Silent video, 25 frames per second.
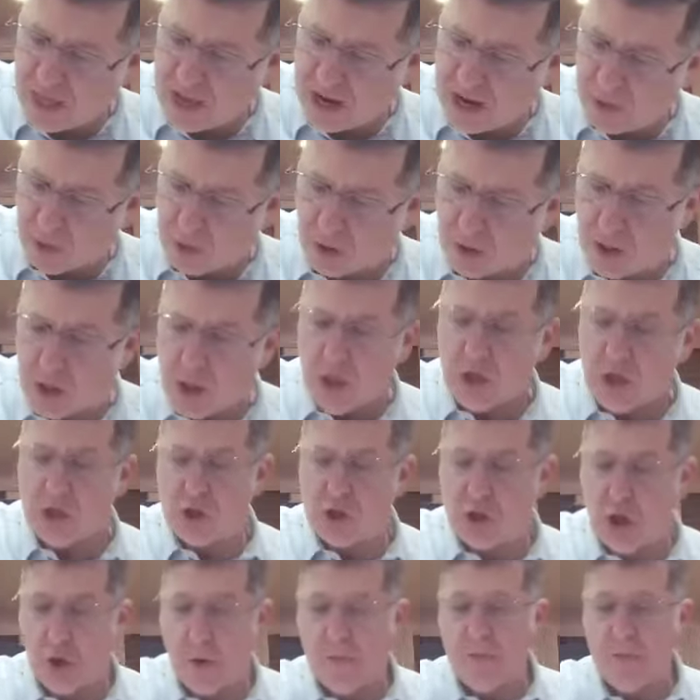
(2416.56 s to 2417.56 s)
flour.
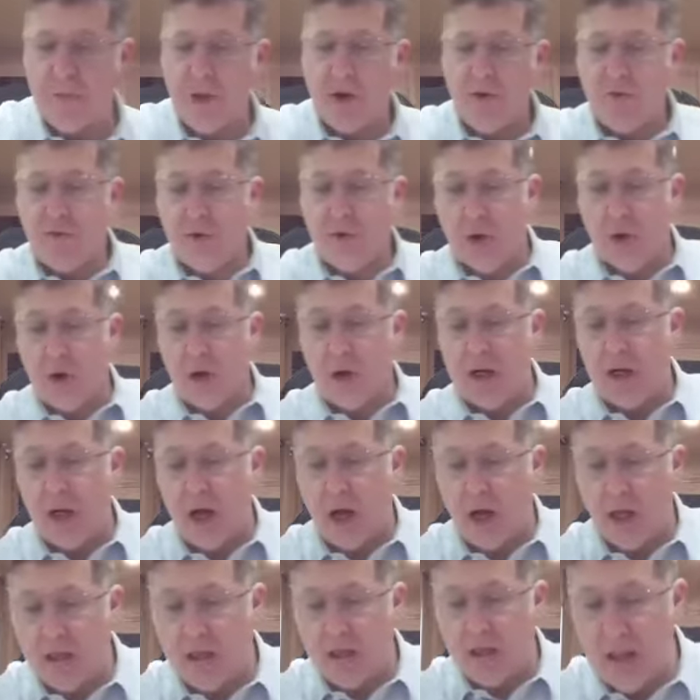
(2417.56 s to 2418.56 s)
So for
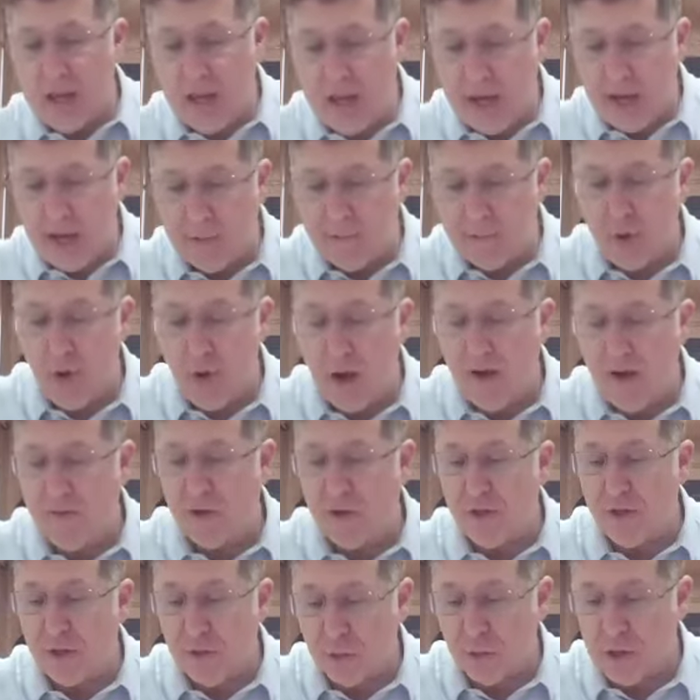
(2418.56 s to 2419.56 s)
a lamb, you have
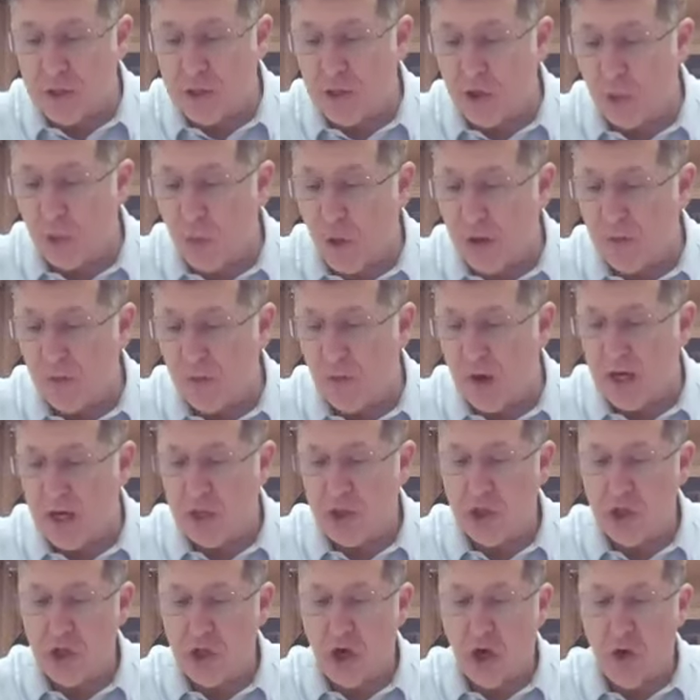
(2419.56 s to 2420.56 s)
a 3-to-1
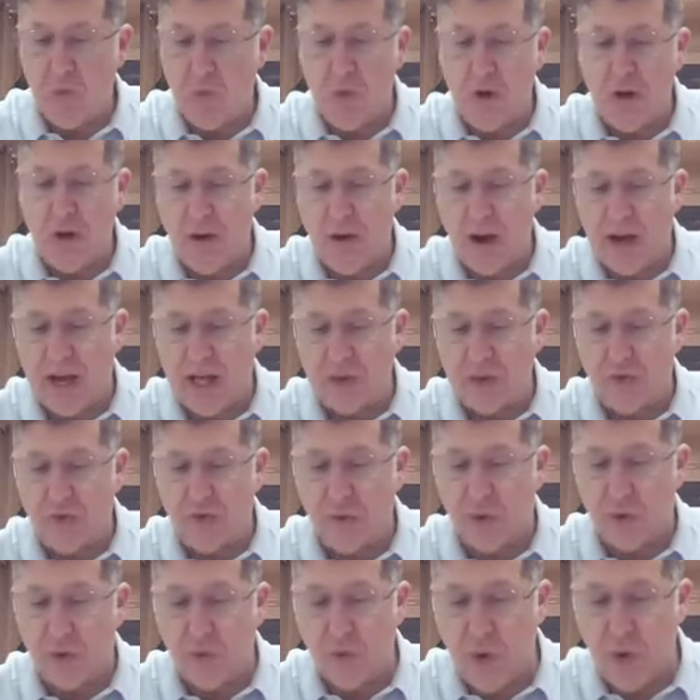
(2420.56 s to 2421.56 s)
ratio, whereas
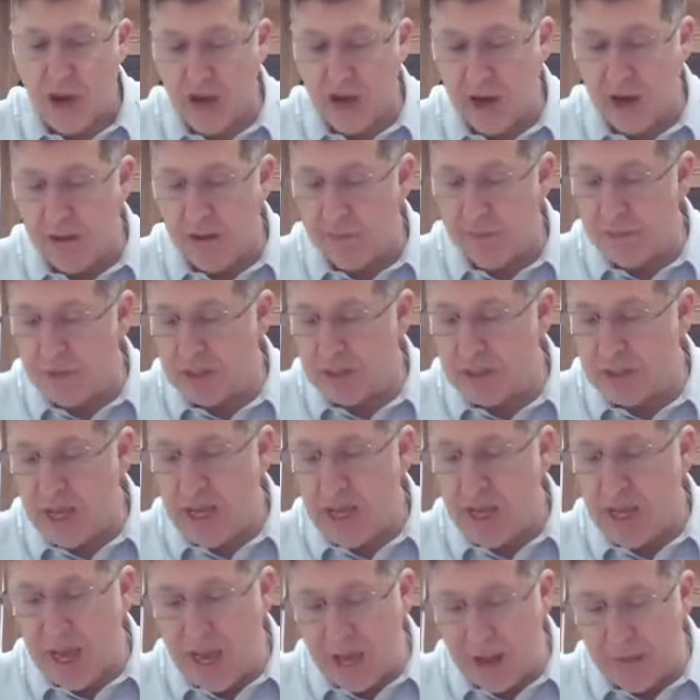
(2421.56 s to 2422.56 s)
for rams
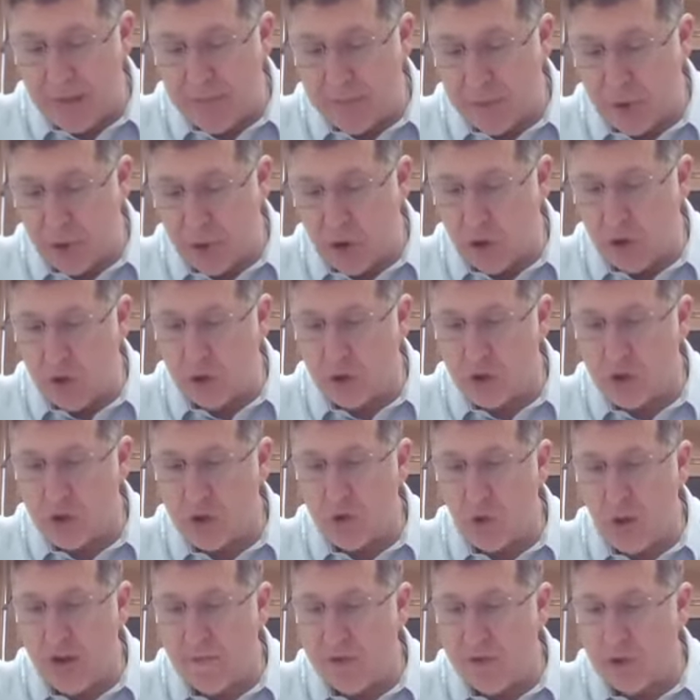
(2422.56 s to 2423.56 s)
and bulls,
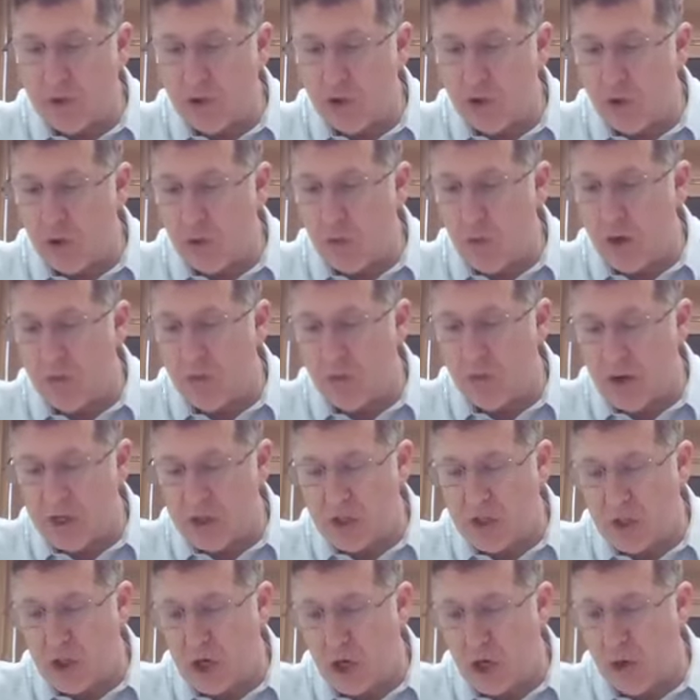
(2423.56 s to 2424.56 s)
you have a 2-to-1
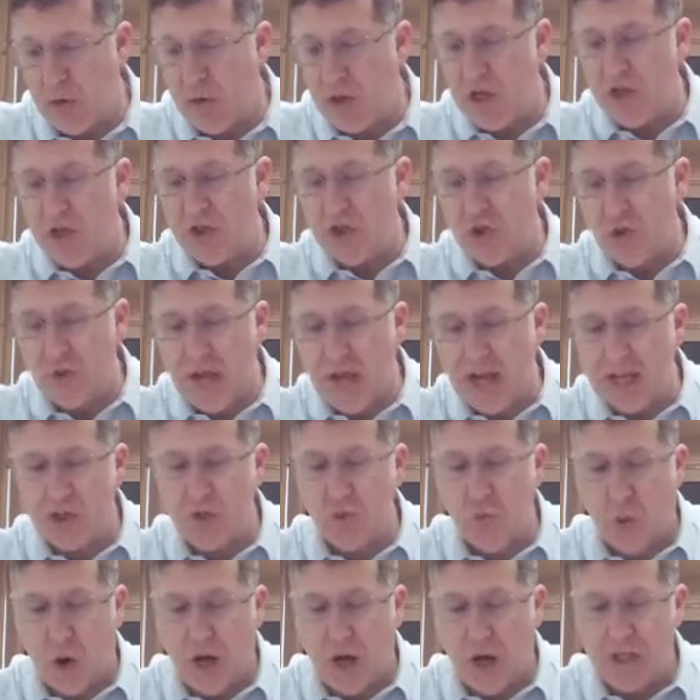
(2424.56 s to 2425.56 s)
ratio. So
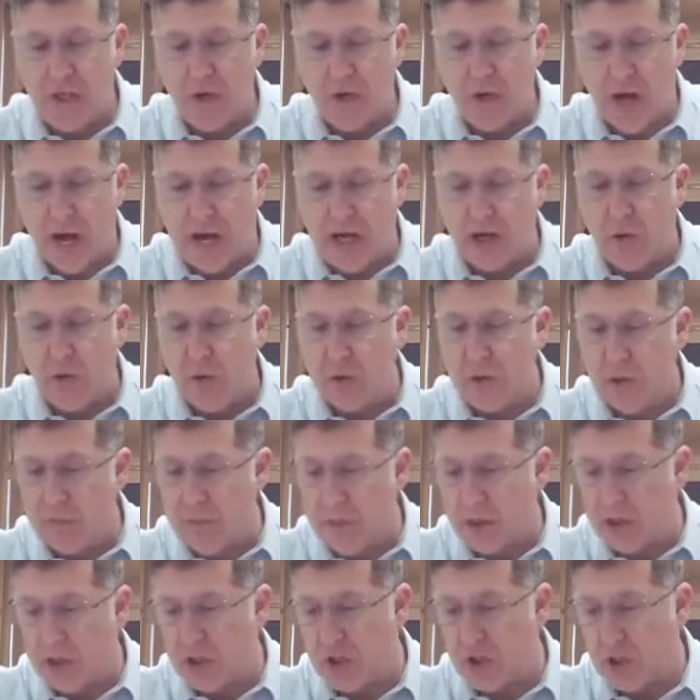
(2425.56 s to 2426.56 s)
that's why you're not going to
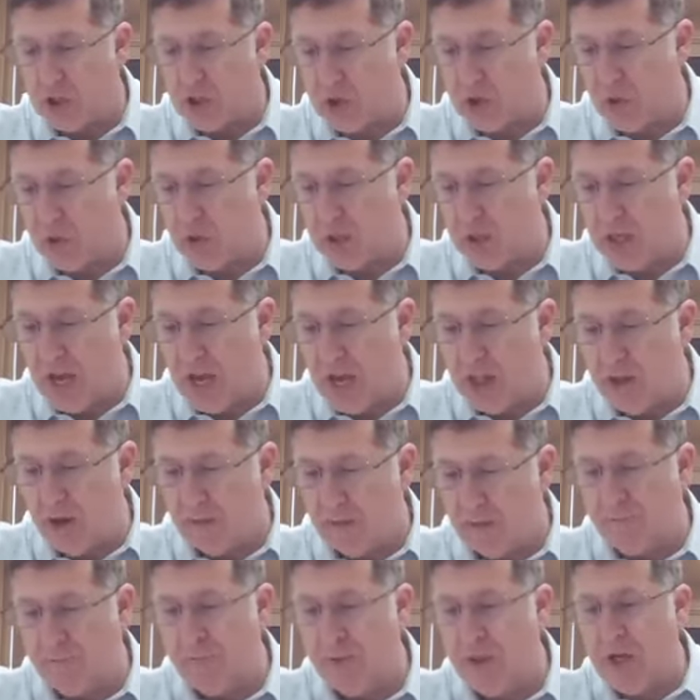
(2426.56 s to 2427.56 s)
mix the two
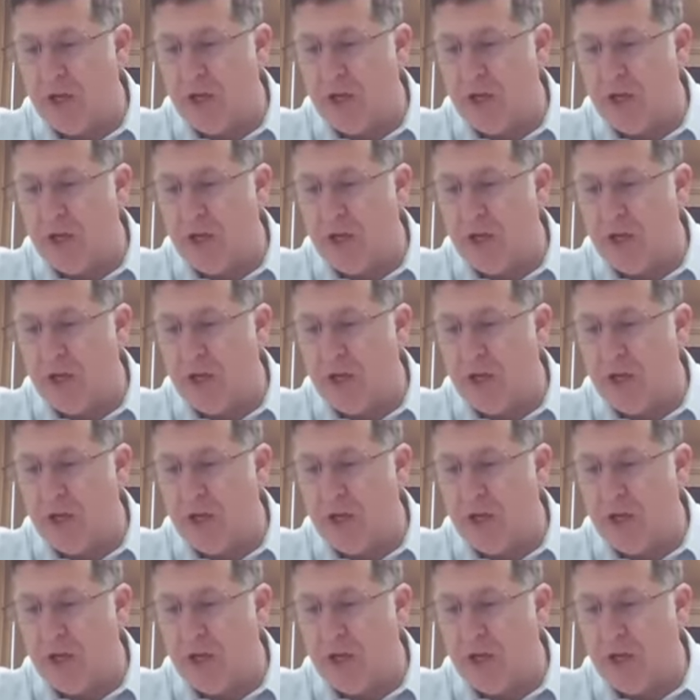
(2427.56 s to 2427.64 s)
together.